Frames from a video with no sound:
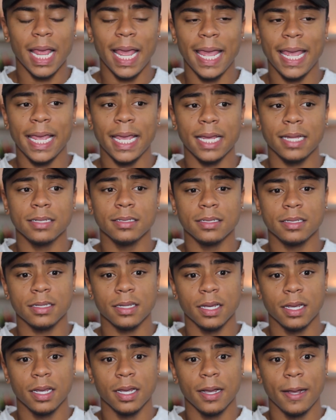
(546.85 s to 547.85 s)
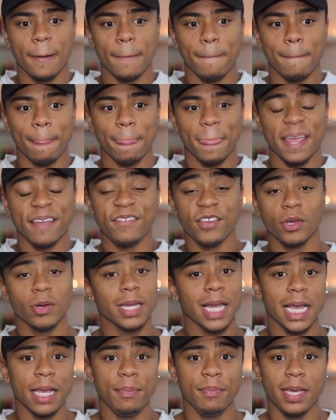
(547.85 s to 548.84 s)
And if you are
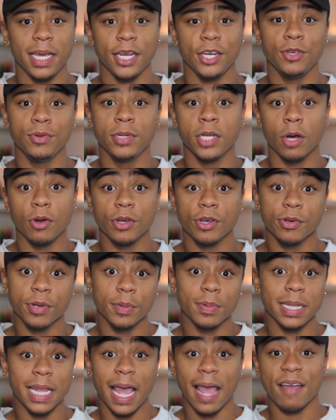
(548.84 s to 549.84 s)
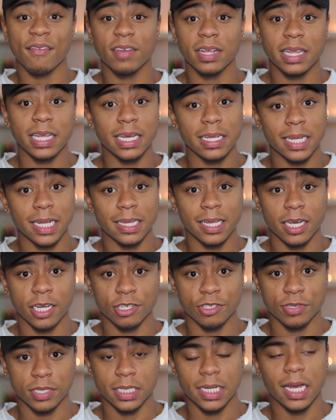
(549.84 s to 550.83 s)
like me and you don't agree with everything that the
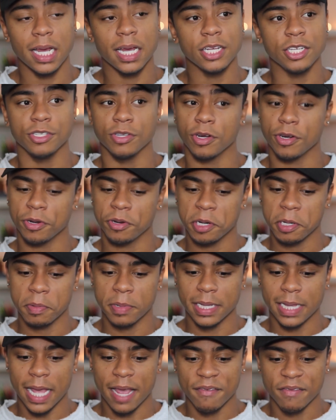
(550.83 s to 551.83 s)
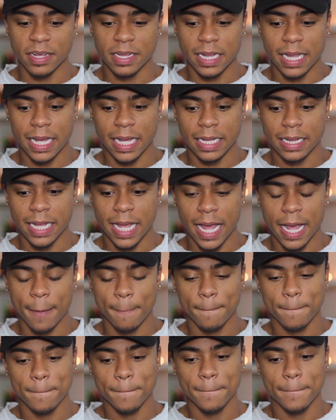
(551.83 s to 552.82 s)
country does, you don't agree with everything
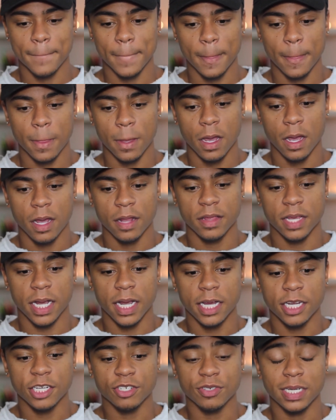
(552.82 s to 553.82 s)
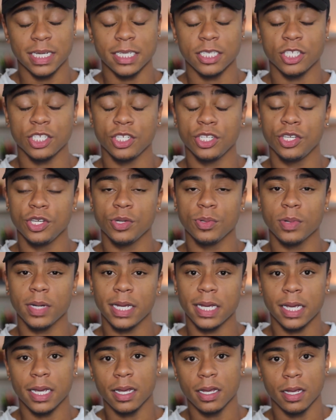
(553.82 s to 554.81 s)
that the country is
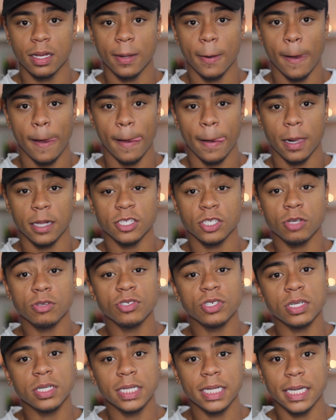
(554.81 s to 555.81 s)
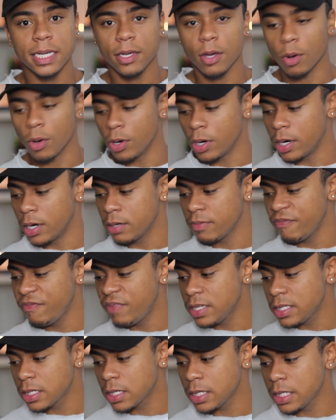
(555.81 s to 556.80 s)
doing socially or
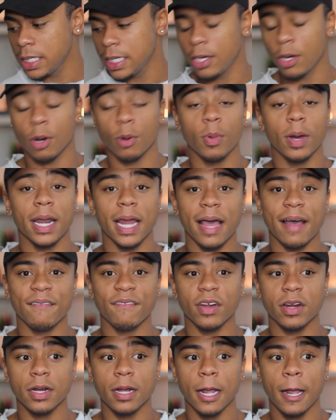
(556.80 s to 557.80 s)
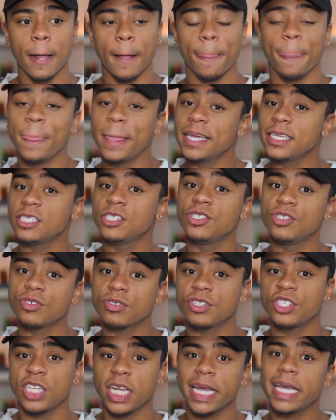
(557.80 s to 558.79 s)
fiscally or whatever, this is
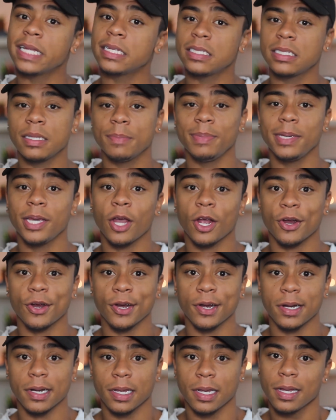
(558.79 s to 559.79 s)
your chance to be heard.